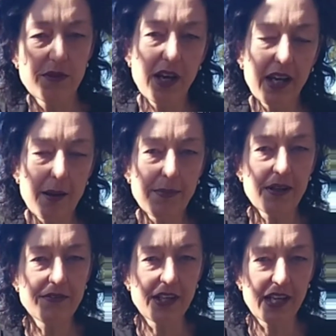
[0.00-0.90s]
a couple
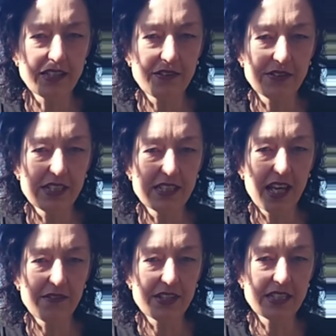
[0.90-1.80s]
of the activities
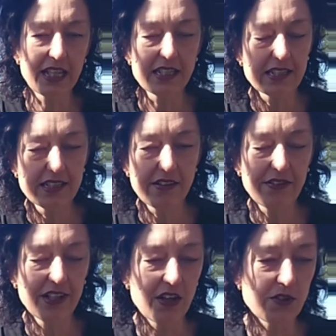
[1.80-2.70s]
out of this kit,
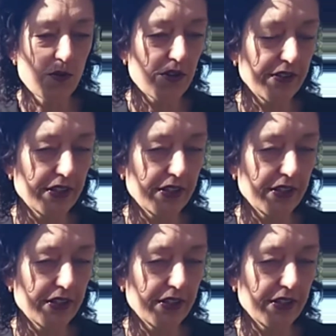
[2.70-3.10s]
definitely not all of